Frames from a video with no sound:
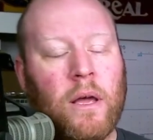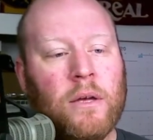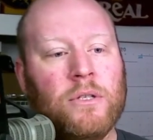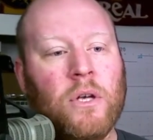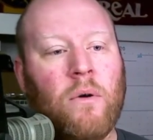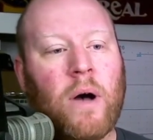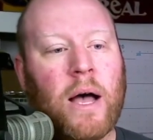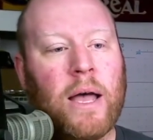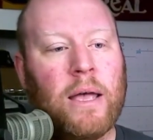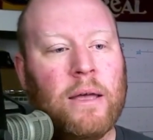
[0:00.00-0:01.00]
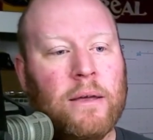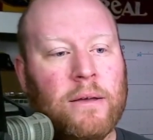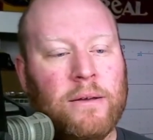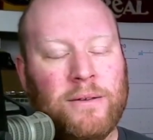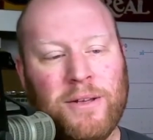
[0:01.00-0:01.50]
So I
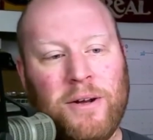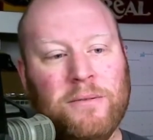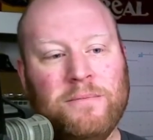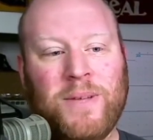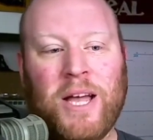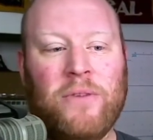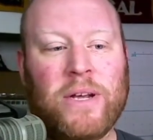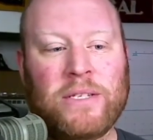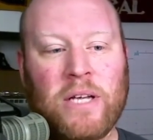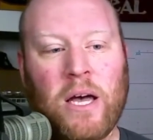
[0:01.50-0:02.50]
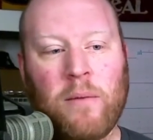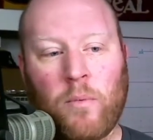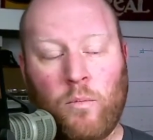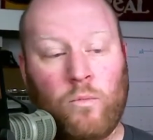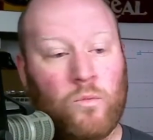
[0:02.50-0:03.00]
got dressed
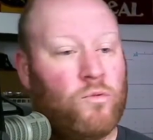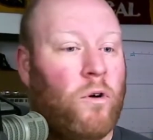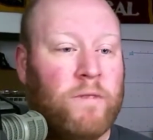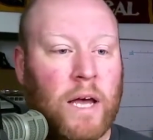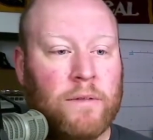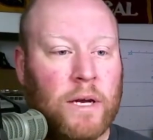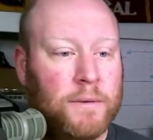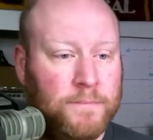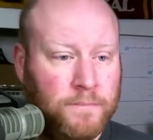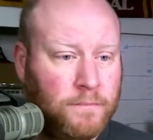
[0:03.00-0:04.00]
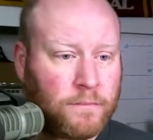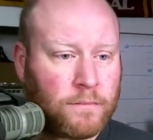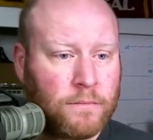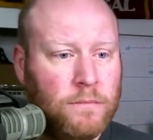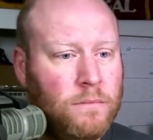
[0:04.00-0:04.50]
up, drove down there.
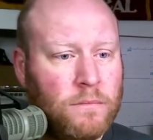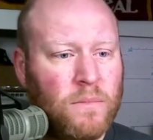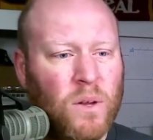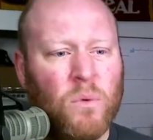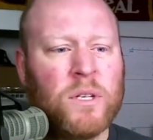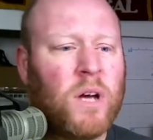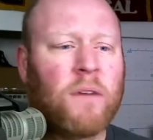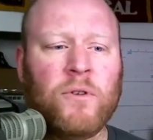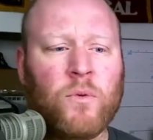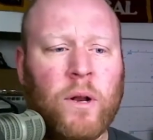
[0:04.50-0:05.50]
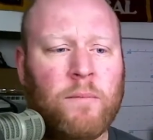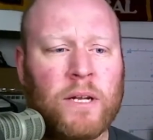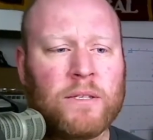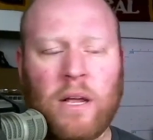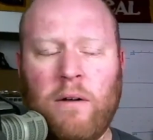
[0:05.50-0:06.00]
We talked for 20
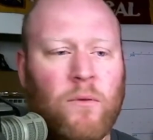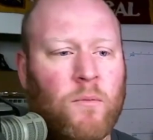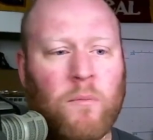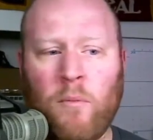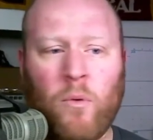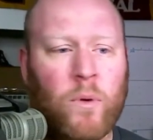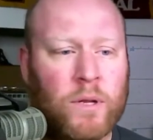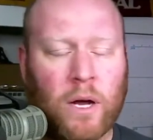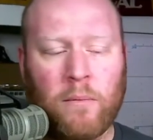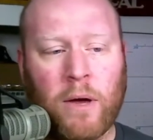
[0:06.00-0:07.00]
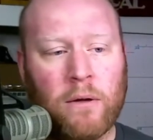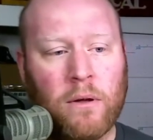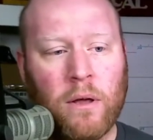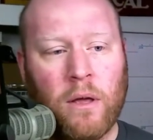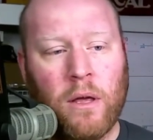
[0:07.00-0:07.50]
minutes. I don't even remember what we talked about.
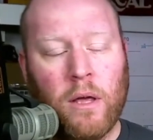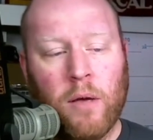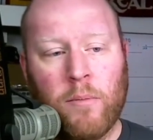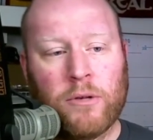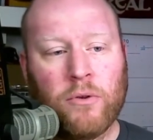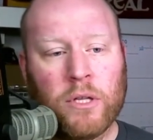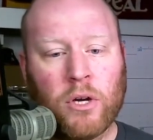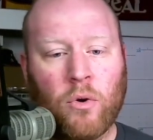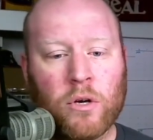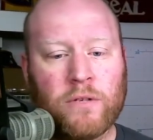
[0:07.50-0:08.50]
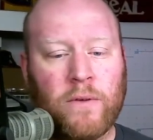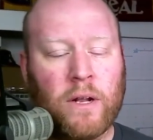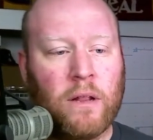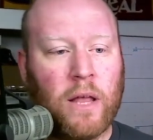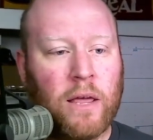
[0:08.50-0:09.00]
But during the course of
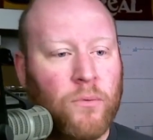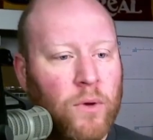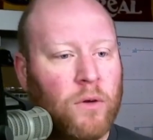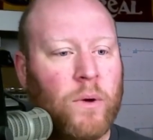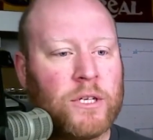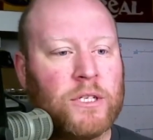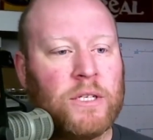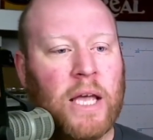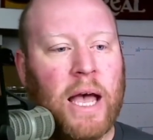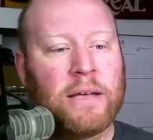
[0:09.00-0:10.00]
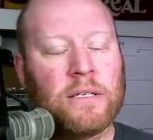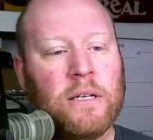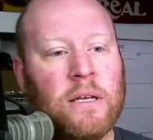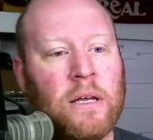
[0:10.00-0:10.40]
it, like 3 of the questions he asked,